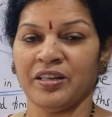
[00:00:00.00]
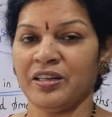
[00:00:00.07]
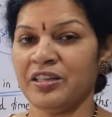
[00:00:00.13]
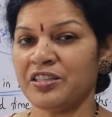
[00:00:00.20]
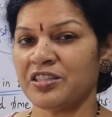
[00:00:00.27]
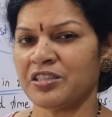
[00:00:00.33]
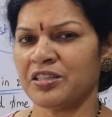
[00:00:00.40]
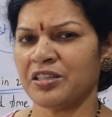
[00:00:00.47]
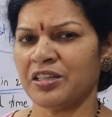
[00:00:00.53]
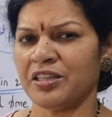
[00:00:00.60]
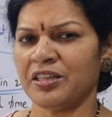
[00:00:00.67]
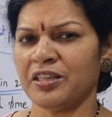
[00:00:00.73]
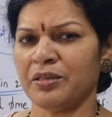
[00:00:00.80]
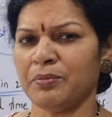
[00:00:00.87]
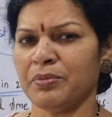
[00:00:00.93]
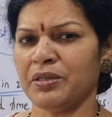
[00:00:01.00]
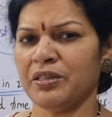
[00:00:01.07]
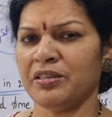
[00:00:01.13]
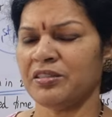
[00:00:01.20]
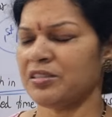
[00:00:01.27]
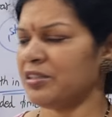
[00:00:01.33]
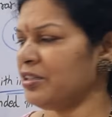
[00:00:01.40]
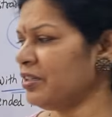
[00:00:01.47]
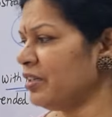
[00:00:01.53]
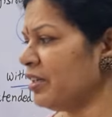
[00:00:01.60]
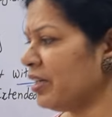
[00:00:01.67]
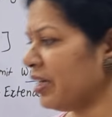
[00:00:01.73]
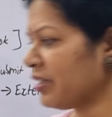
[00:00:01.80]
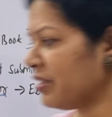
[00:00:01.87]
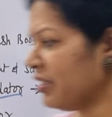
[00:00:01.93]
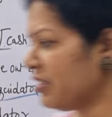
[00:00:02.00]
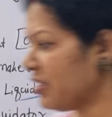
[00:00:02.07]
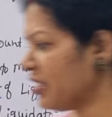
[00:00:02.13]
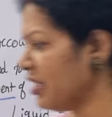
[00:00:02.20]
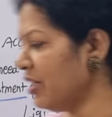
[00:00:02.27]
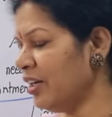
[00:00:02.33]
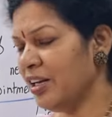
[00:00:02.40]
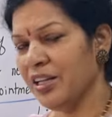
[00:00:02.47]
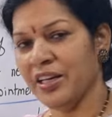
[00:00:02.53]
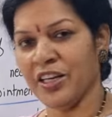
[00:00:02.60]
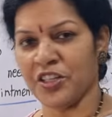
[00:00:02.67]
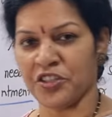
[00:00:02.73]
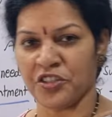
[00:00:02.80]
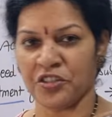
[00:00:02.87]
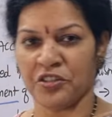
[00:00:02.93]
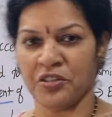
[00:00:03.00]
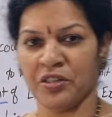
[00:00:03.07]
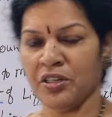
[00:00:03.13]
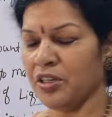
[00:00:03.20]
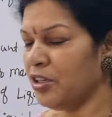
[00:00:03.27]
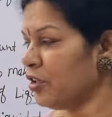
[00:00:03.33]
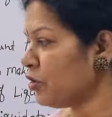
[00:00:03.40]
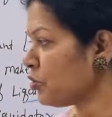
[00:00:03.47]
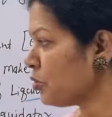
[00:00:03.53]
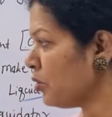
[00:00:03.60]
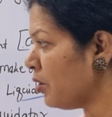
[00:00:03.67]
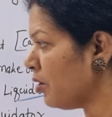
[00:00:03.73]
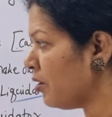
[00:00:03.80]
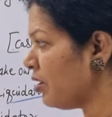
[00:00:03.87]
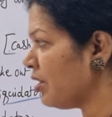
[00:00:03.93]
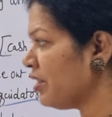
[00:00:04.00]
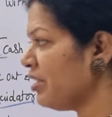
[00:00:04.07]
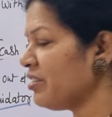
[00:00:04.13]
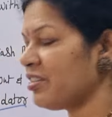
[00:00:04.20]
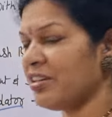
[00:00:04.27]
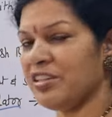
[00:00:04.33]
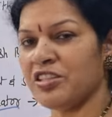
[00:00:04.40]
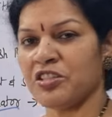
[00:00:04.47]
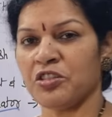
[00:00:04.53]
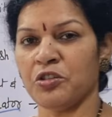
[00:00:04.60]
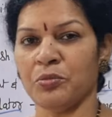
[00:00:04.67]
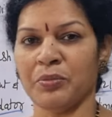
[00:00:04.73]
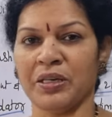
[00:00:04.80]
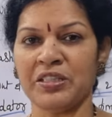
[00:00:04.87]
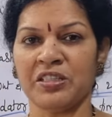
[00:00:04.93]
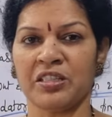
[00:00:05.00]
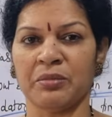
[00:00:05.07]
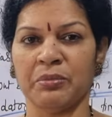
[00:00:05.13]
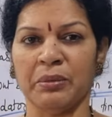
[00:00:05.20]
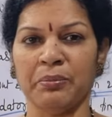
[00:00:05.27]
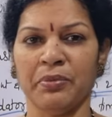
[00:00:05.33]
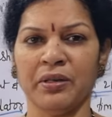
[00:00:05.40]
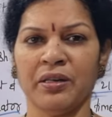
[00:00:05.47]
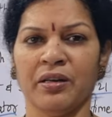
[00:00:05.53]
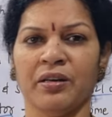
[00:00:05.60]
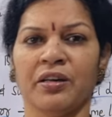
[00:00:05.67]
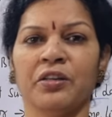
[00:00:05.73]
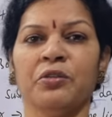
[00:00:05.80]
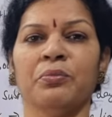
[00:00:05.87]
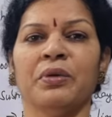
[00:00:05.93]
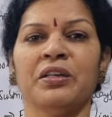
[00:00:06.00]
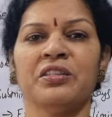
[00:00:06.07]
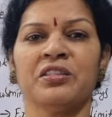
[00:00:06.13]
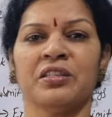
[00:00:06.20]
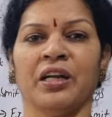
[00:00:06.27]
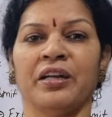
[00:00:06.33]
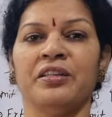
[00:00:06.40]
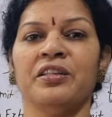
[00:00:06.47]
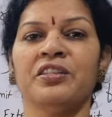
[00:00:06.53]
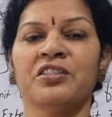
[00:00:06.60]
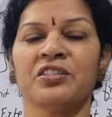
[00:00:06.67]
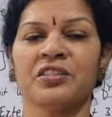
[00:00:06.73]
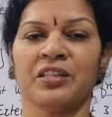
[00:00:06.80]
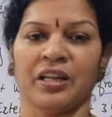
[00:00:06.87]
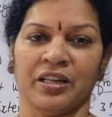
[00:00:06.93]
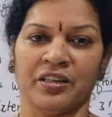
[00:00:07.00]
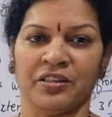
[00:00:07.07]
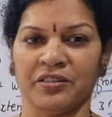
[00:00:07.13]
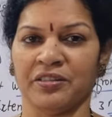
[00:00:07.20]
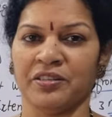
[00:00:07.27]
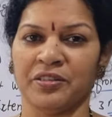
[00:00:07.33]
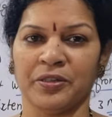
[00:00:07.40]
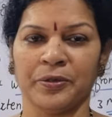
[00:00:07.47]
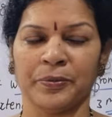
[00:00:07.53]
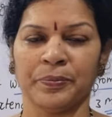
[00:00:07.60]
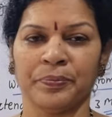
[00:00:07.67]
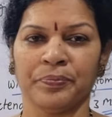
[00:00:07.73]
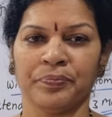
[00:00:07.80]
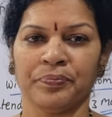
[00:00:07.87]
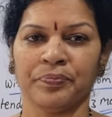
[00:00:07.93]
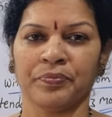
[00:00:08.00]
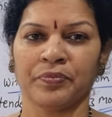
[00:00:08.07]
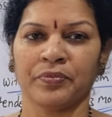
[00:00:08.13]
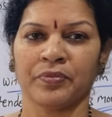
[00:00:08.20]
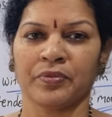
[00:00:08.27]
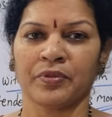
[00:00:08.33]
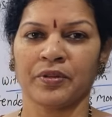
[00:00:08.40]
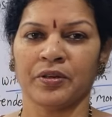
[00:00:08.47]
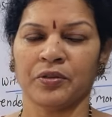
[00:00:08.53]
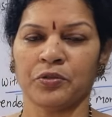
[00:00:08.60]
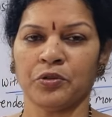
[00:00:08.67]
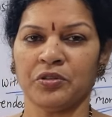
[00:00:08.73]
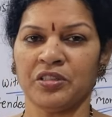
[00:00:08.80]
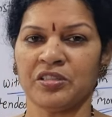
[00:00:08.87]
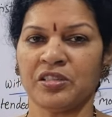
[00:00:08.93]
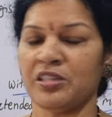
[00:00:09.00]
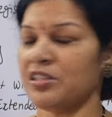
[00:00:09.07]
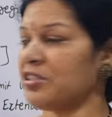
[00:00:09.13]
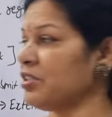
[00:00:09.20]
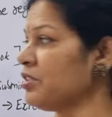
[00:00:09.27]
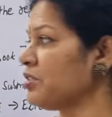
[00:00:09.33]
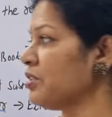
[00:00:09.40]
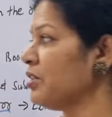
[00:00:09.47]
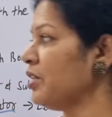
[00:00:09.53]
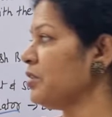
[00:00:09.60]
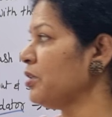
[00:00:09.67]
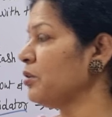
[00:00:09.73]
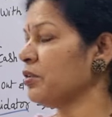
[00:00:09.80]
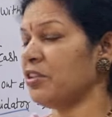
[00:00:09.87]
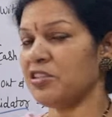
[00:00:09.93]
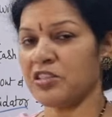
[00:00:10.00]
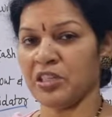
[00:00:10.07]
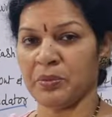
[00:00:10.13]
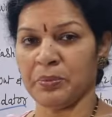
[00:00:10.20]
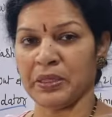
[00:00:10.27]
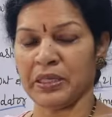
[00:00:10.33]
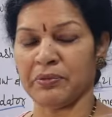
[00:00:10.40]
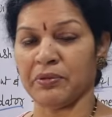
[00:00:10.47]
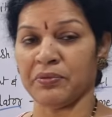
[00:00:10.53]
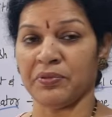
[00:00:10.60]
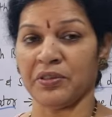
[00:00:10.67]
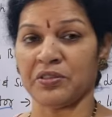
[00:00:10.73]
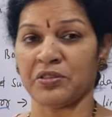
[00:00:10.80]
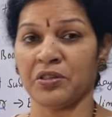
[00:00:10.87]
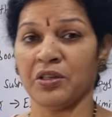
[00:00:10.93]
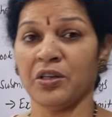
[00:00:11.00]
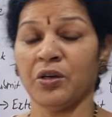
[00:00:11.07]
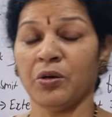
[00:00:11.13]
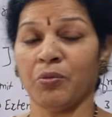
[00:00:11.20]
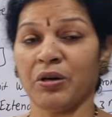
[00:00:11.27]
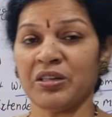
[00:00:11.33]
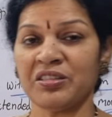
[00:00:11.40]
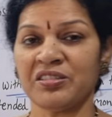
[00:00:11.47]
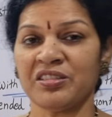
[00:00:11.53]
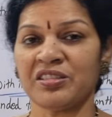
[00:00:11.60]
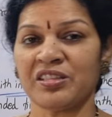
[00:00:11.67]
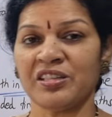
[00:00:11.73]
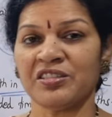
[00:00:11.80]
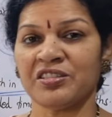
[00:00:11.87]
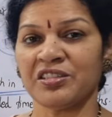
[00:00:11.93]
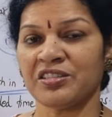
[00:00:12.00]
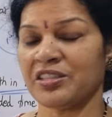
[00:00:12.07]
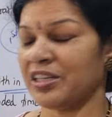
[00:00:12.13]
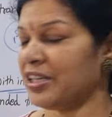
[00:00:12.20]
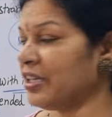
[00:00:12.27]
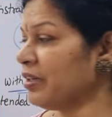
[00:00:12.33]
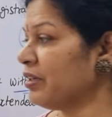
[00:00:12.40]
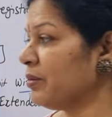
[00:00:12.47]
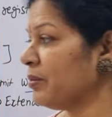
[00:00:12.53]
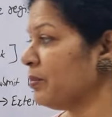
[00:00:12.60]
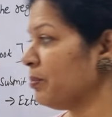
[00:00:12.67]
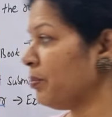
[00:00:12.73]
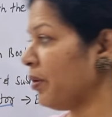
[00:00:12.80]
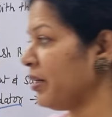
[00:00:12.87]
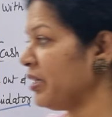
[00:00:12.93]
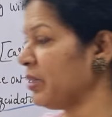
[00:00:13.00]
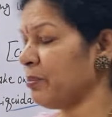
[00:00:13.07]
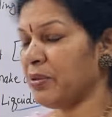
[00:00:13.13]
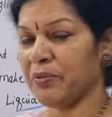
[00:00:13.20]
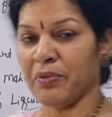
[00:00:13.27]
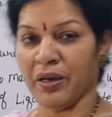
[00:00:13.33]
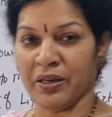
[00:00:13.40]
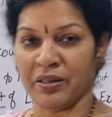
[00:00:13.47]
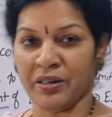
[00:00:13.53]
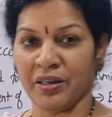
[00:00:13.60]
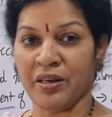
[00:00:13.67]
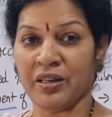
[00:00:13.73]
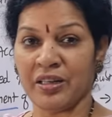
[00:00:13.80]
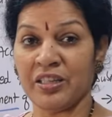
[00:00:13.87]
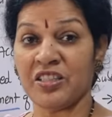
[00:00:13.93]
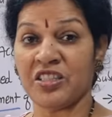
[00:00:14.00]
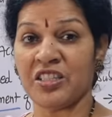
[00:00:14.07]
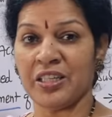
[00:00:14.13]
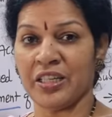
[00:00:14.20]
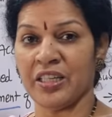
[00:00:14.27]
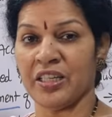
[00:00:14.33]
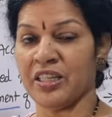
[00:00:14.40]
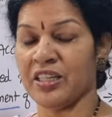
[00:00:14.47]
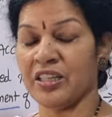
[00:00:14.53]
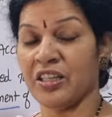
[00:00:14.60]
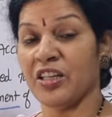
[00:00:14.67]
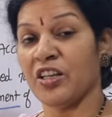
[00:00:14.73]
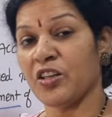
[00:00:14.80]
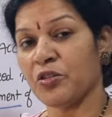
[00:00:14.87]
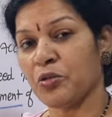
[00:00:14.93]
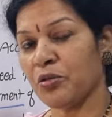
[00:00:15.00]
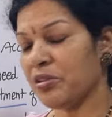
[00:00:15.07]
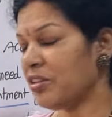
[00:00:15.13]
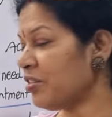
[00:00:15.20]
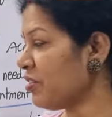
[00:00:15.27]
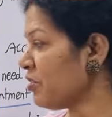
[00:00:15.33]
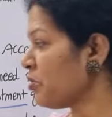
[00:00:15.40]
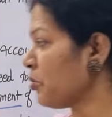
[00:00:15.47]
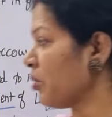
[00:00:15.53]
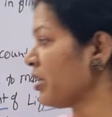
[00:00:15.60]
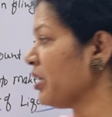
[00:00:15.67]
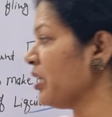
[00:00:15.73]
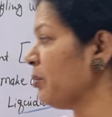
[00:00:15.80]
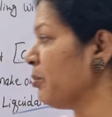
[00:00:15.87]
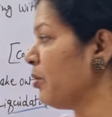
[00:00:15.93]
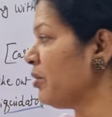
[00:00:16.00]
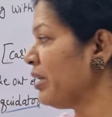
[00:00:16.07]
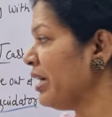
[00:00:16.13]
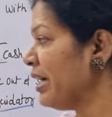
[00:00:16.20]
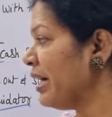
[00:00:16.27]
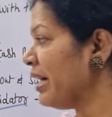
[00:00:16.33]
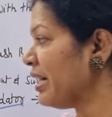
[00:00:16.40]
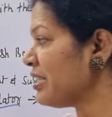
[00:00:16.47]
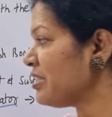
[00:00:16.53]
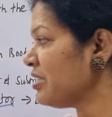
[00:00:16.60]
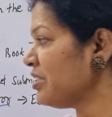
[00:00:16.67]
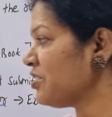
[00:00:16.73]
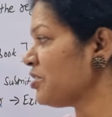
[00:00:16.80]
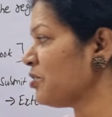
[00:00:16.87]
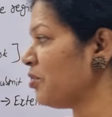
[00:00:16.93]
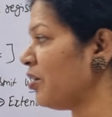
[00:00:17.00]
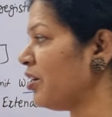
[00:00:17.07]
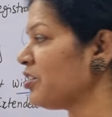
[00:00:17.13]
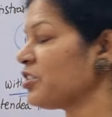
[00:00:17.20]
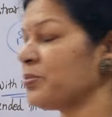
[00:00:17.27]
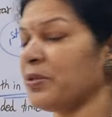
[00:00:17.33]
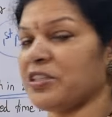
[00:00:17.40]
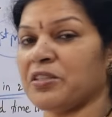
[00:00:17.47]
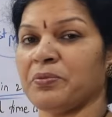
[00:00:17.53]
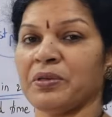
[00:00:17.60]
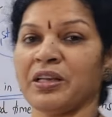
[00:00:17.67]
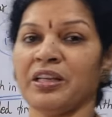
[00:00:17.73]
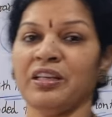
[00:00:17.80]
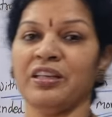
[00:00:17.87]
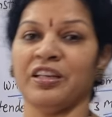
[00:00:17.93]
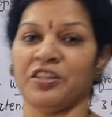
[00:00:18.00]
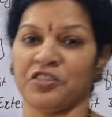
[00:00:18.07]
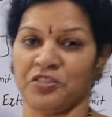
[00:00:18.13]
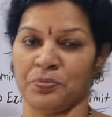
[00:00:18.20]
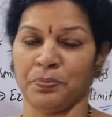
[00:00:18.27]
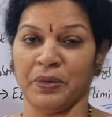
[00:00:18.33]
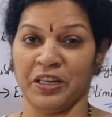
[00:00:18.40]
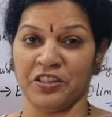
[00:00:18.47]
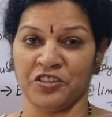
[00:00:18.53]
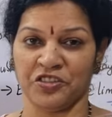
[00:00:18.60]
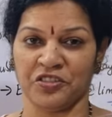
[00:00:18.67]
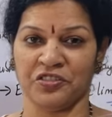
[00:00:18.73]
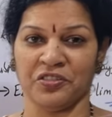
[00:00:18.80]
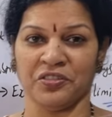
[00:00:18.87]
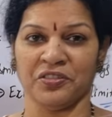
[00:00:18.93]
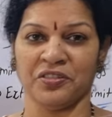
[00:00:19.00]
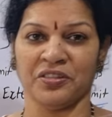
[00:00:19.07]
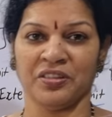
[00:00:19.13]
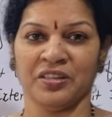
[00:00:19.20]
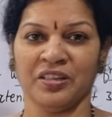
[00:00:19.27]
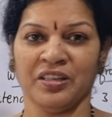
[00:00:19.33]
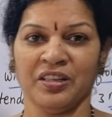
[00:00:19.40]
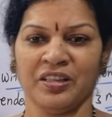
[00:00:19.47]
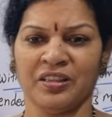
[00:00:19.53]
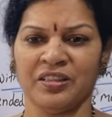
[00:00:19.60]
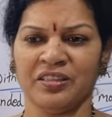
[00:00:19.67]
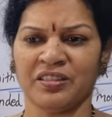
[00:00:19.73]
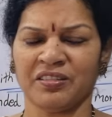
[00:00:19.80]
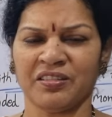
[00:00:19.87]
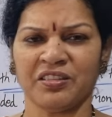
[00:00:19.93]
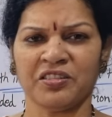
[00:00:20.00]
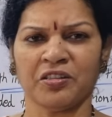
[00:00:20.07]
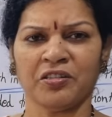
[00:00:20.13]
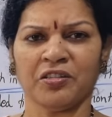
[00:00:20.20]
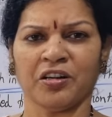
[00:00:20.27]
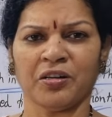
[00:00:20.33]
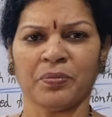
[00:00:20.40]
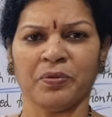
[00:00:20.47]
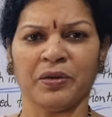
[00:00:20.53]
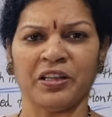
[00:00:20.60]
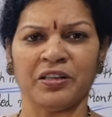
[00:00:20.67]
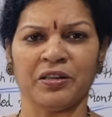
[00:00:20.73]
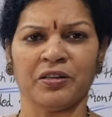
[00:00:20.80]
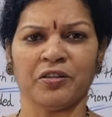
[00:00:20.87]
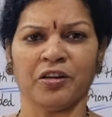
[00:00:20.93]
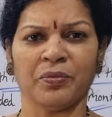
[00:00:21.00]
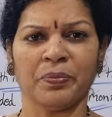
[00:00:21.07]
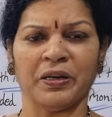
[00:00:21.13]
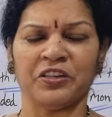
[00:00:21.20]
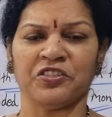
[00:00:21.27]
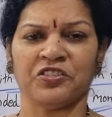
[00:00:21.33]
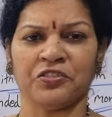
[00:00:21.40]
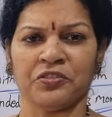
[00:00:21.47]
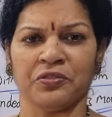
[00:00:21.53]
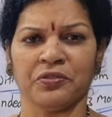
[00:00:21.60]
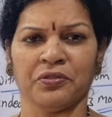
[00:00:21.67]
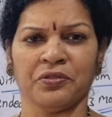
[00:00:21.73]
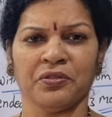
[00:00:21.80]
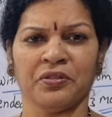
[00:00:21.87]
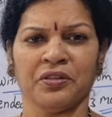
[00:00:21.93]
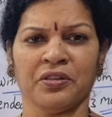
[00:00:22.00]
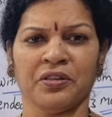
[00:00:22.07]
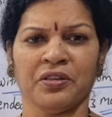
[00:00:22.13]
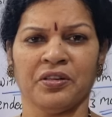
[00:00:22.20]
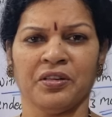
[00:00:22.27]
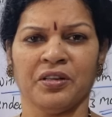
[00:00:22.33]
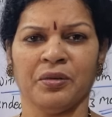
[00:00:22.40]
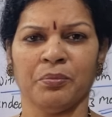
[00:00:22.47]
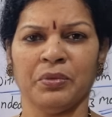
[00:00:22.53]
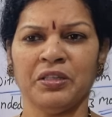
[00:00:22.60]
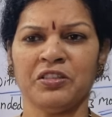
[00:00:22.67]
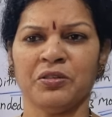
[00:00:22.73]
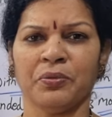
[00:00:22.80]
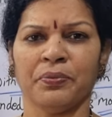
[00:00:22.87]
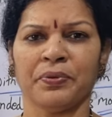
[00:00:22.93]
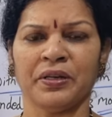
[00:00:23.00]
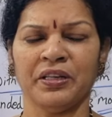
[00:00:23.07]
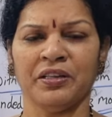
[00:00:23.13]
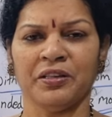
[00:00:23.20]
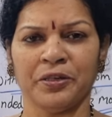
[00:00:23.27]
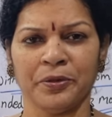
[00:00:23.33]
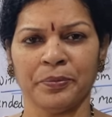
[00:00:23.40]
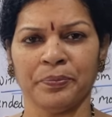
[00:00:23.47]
List A, B, C, D, like that till H. So all this list you must remember or you must understand. So this list is related to the statement of affairs. What is this list is saying? Point number one or list A. So this is talking about assets not specifically pledged. These assets are not pledged. Means free.